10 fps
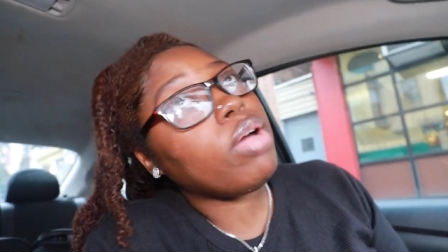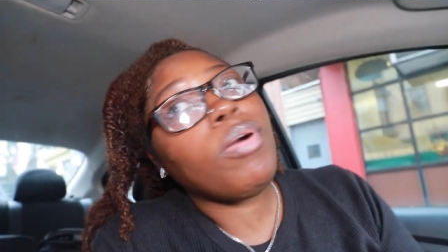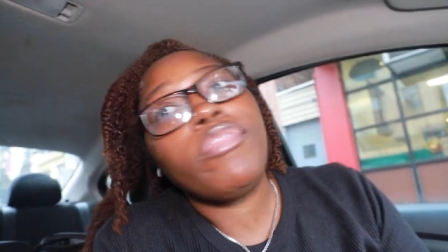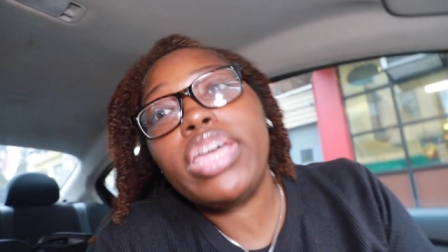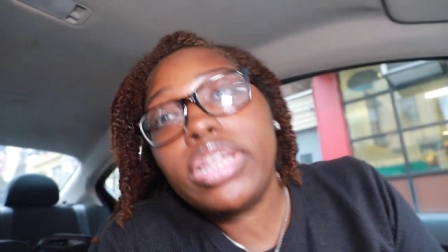
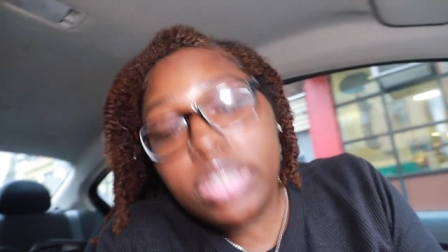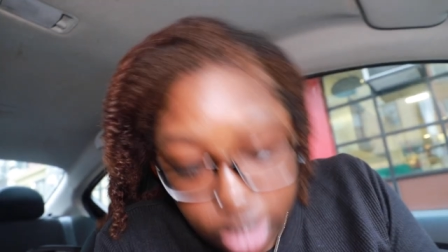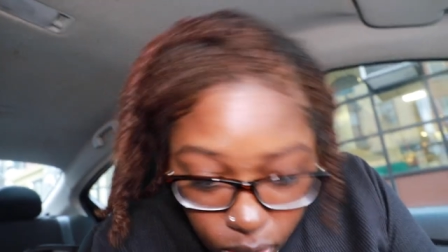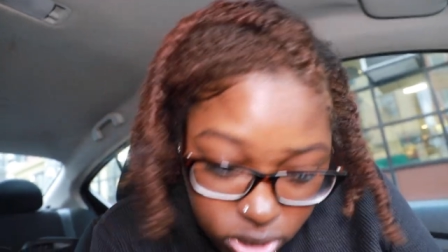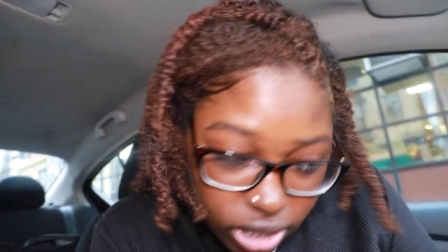I'm over here
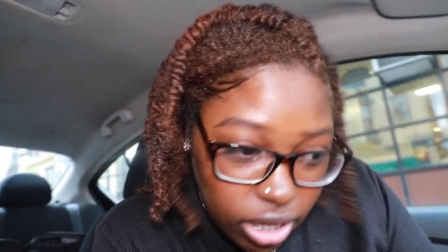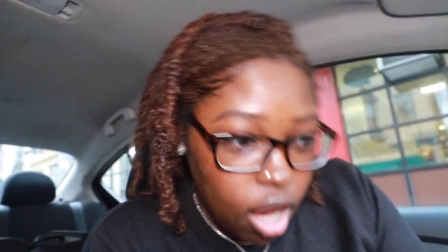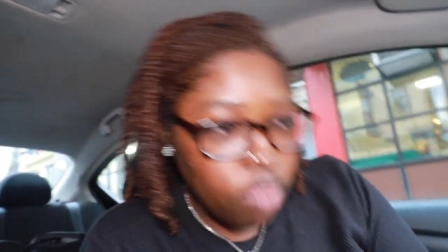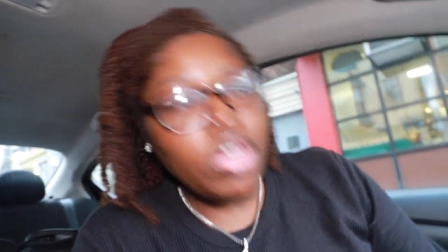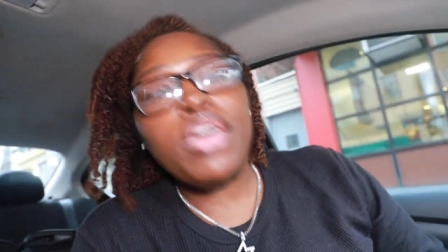dozing
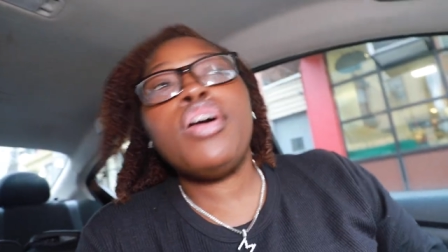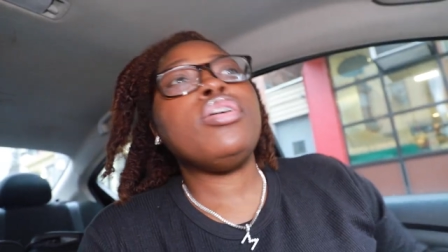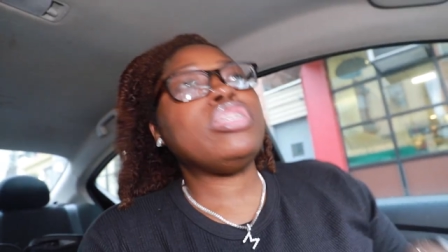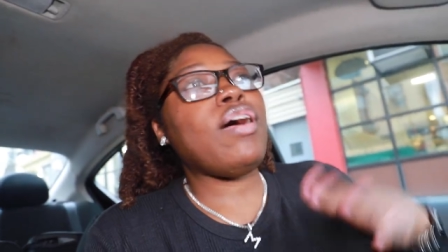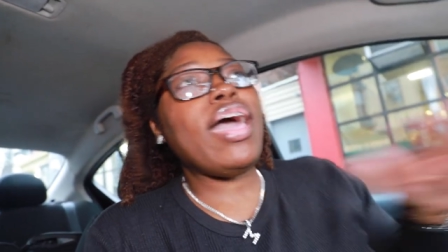off,
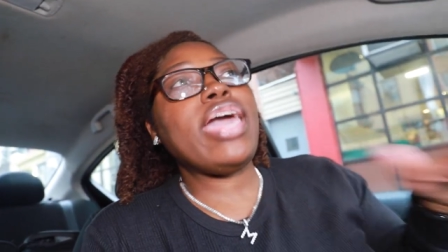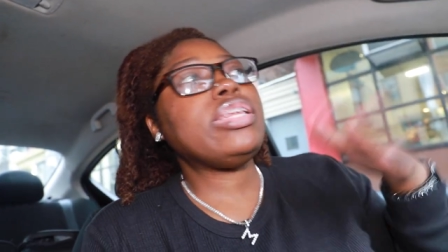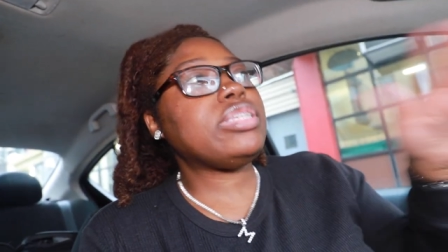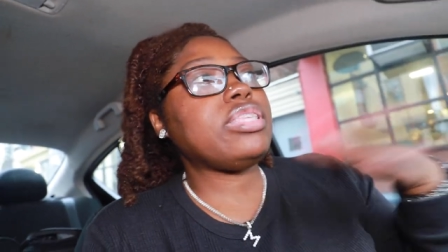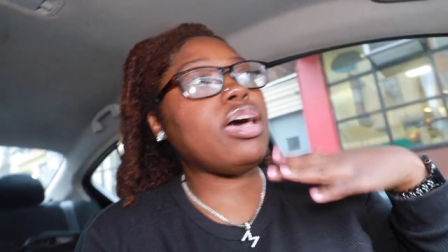so I
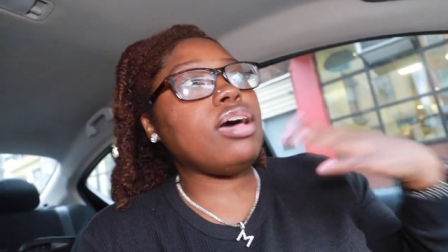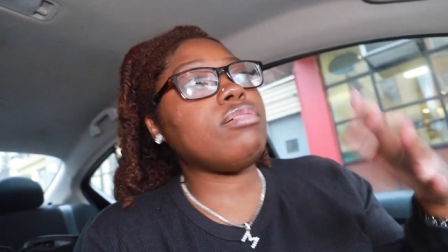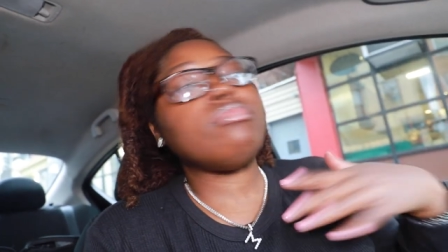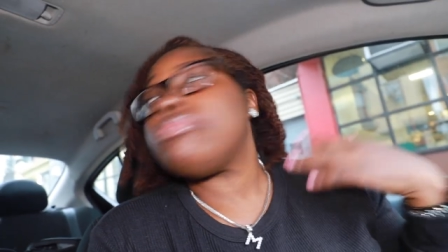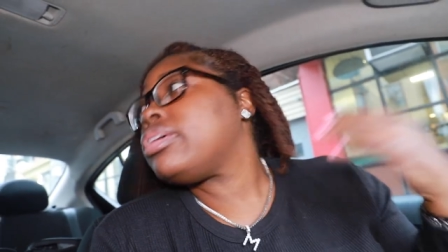had to stop.